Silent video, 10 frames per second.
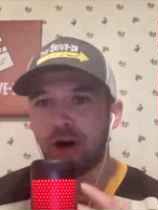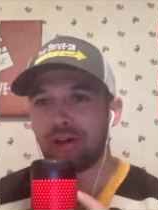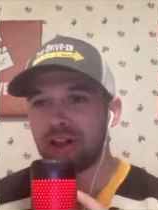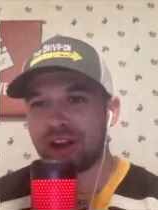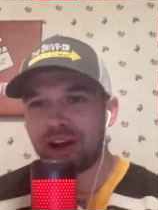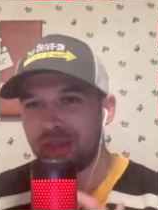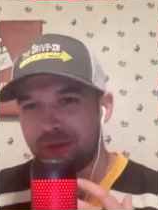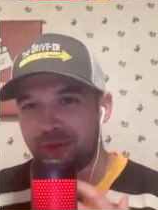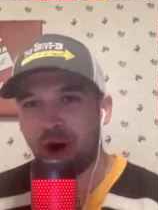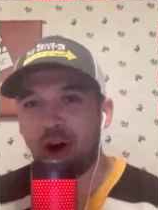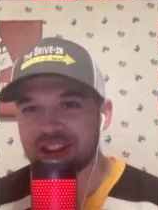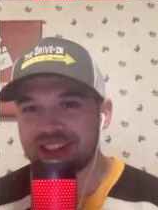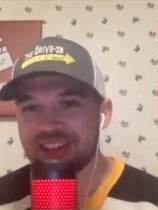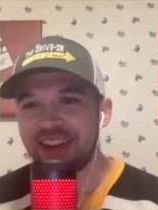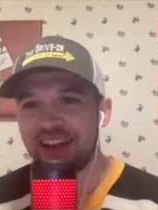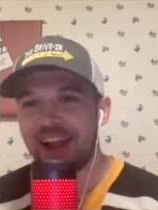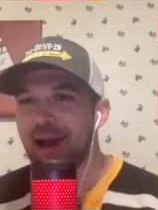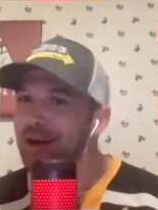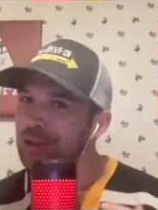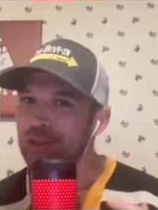all in on the vaults, and
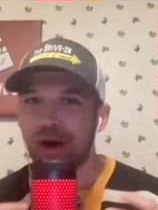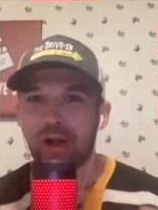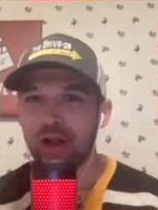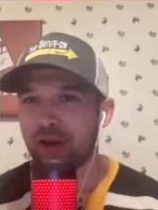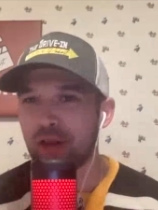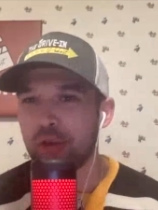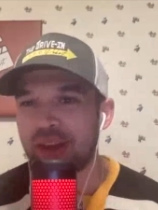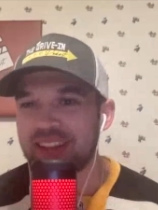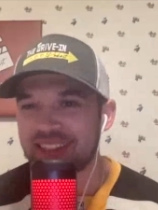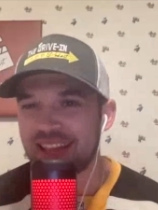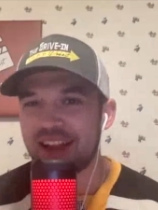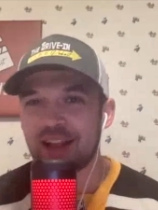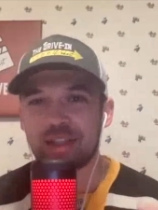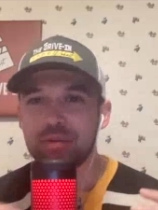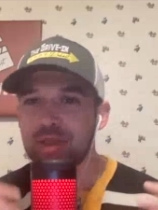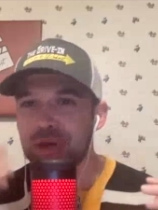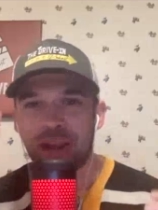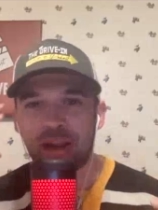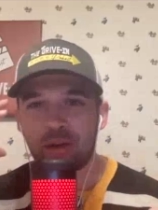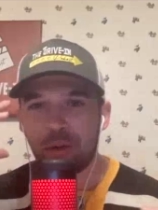now she's all in on the wasteland, and she was so
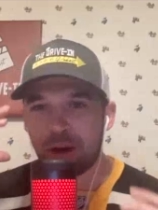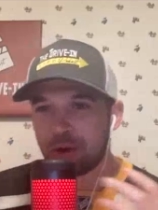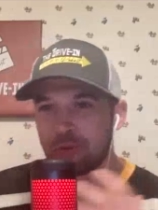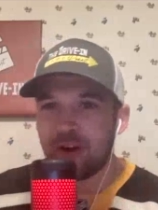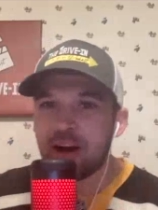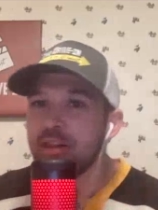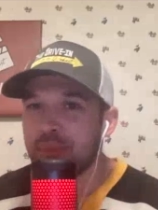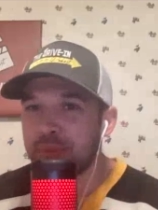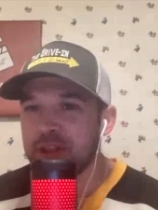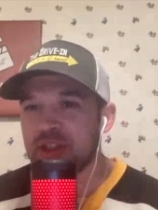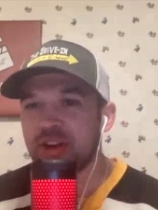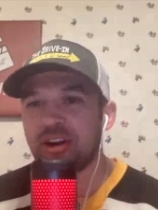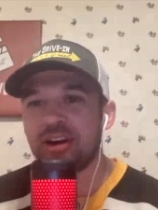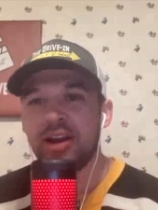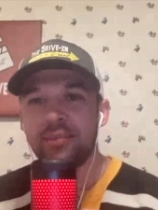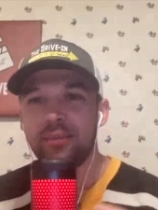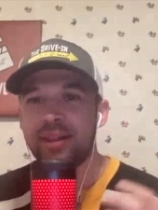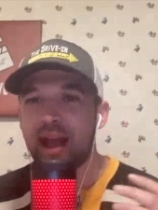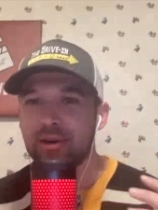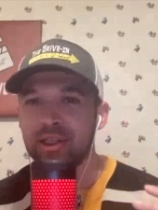into what her father preached to her,
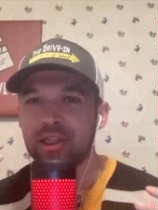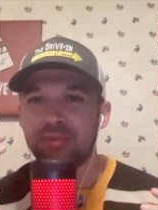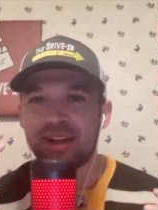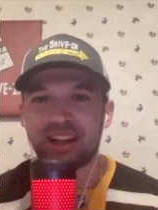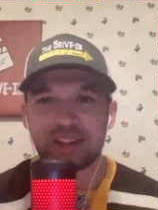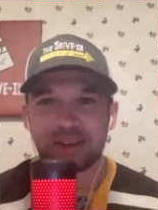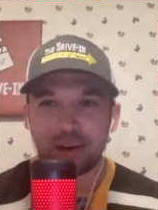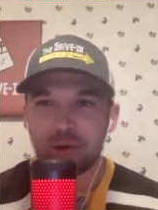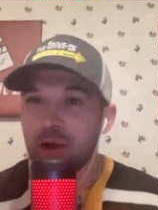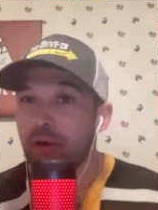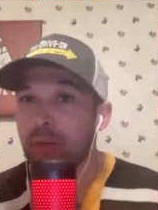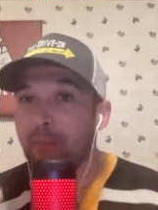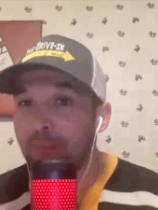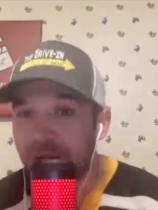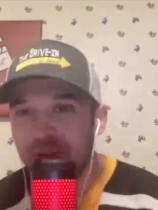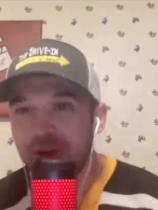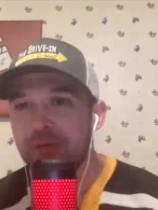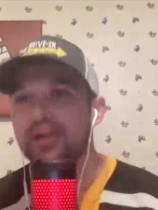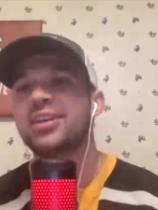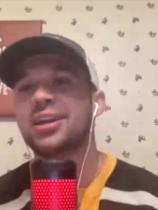but now she had made that turn to what her mother
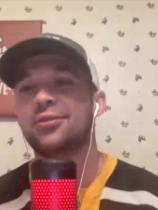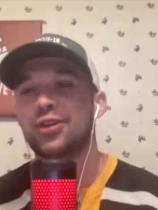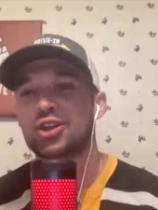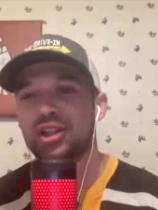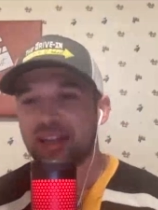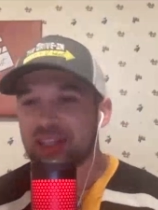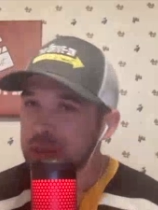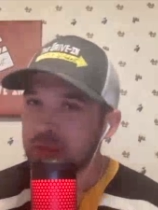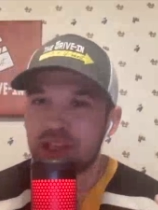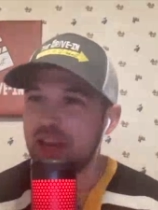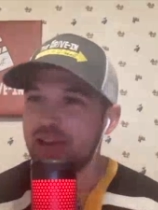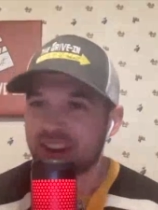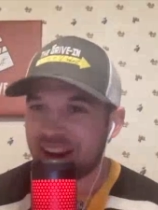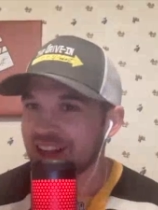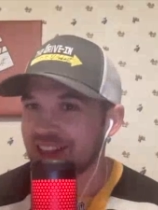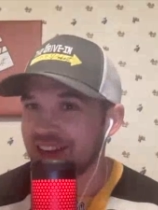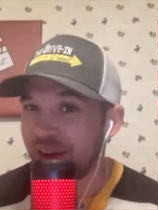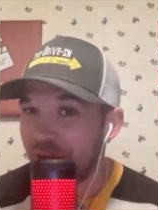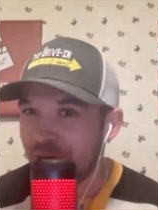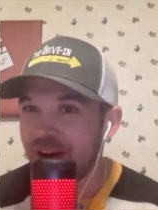really envisioned that she really never got to
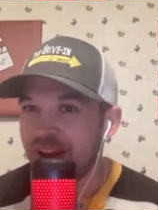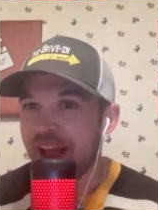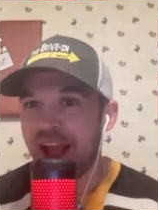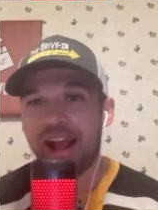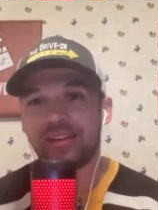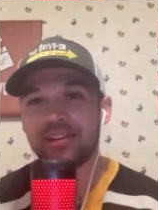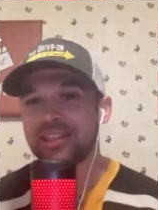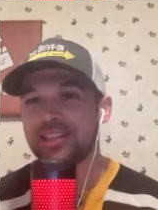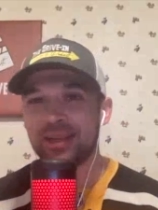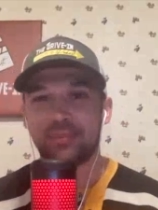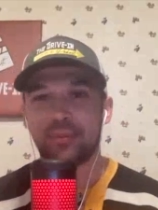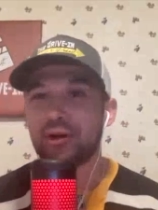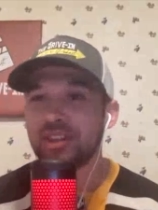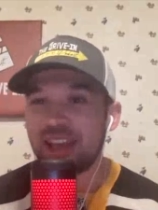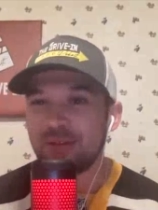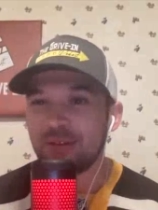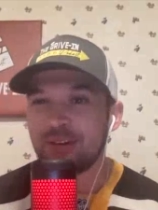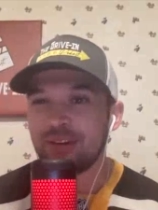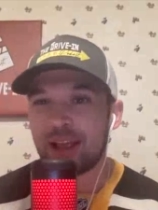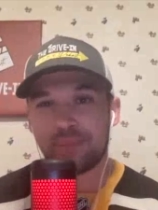know, and to see
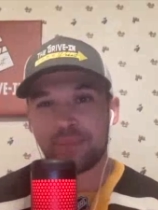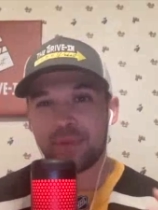Moldaver like